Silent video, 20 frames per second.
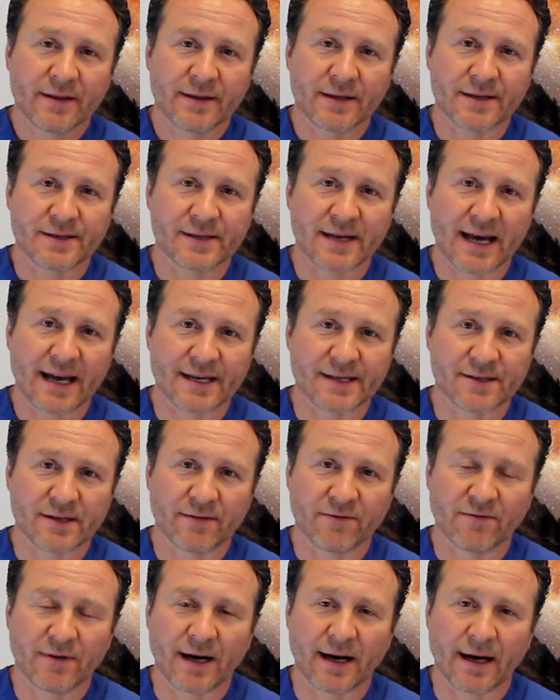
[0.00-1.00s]
This has
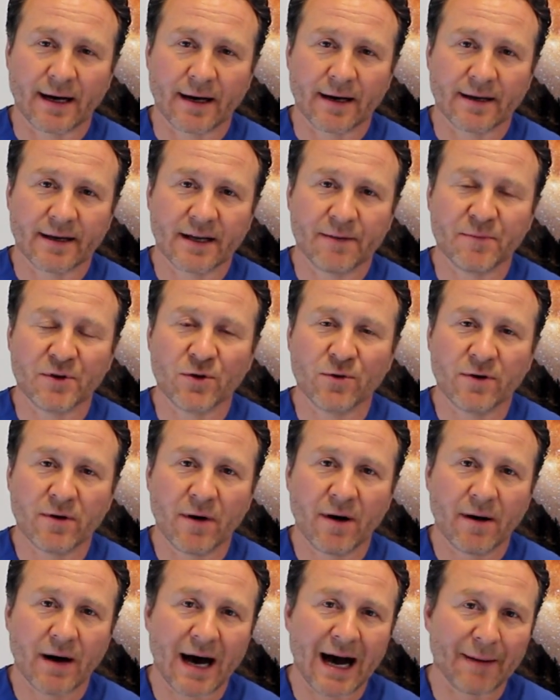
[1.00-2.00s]

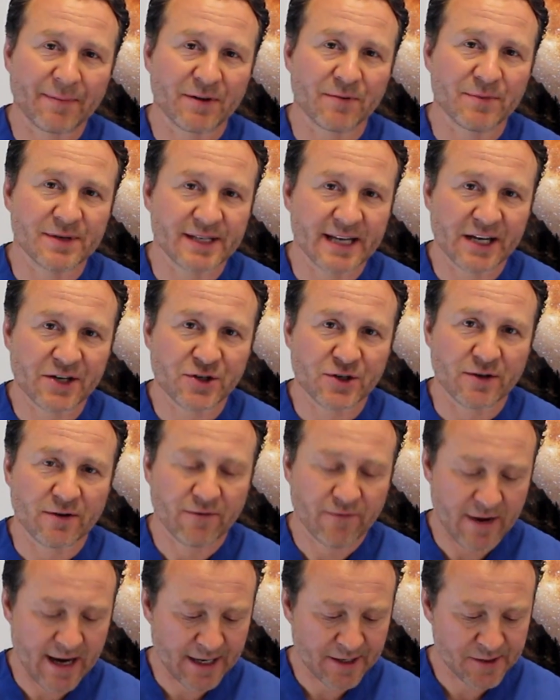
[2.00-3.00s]
immune optimization
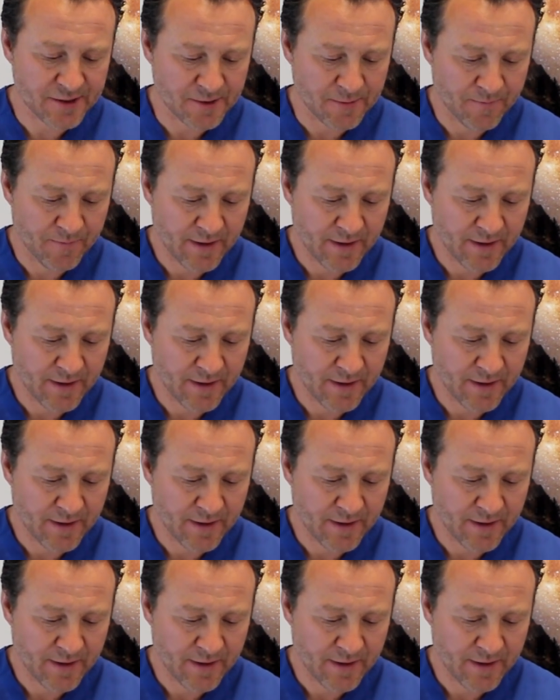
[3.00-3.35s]
effects.